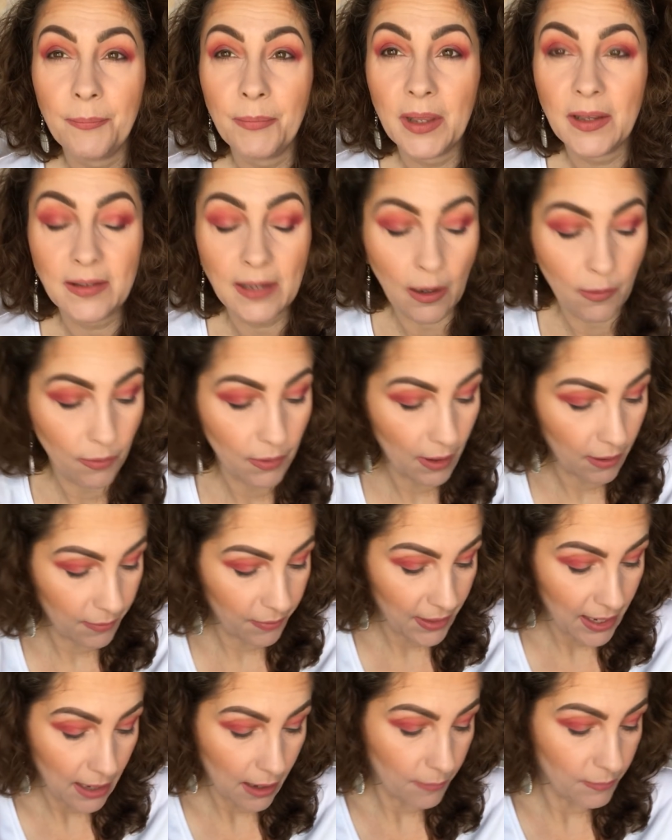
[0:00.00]
So I
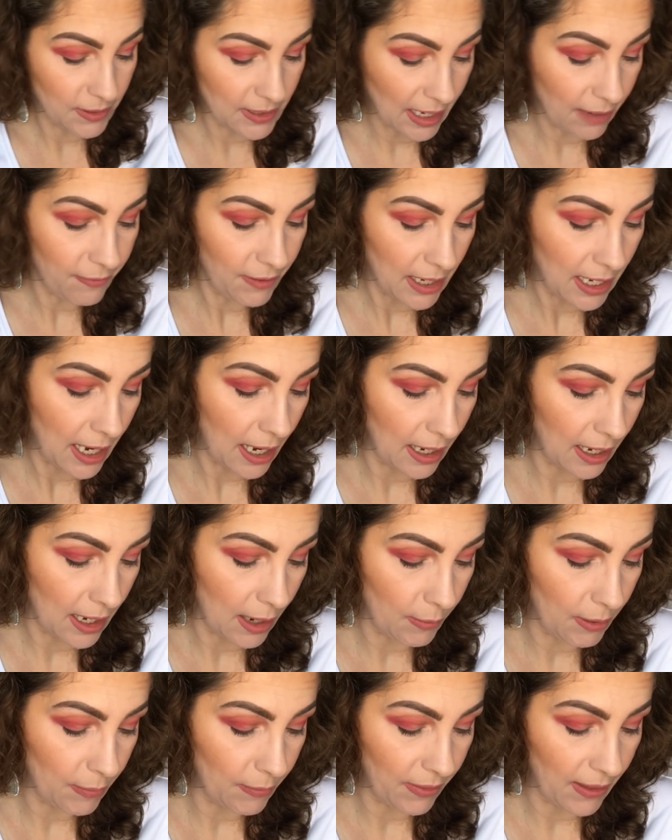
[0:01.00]
think I'm definitely going to
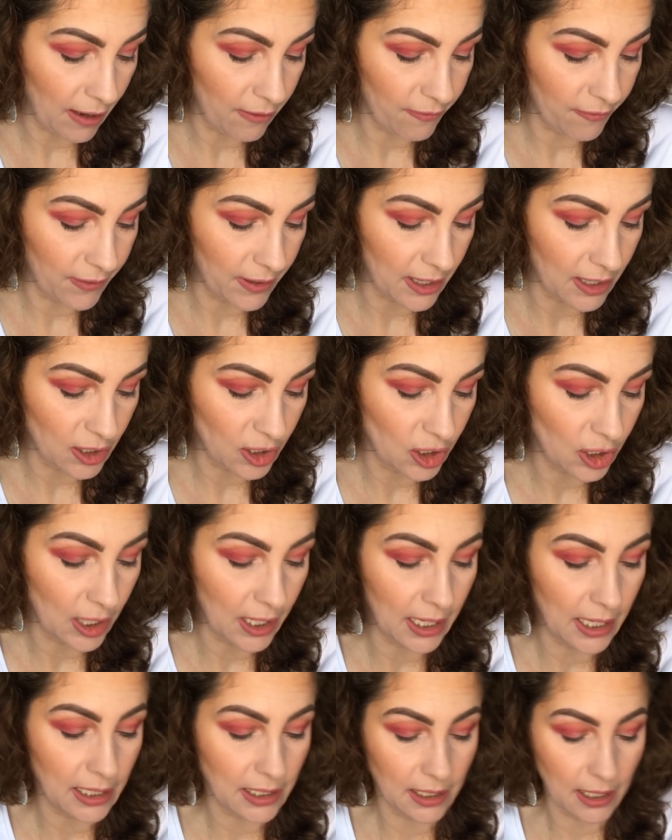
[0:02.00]
go in with that first
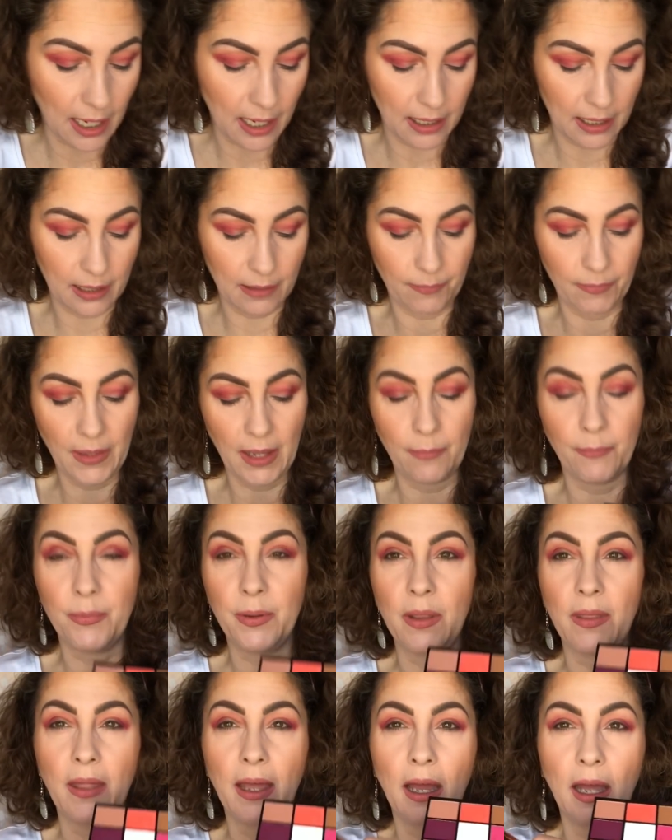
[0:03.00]
shade and
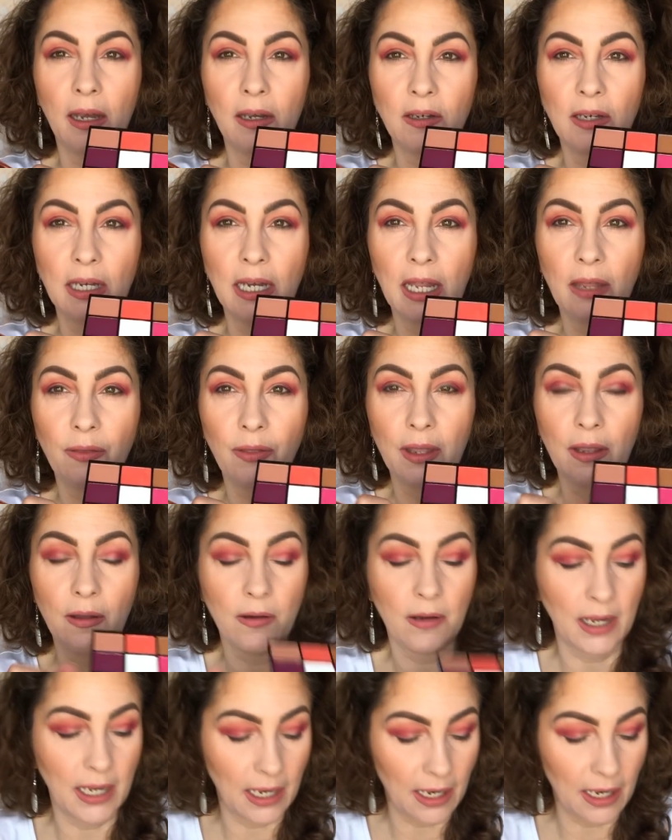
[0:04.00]
put that underneath the eye,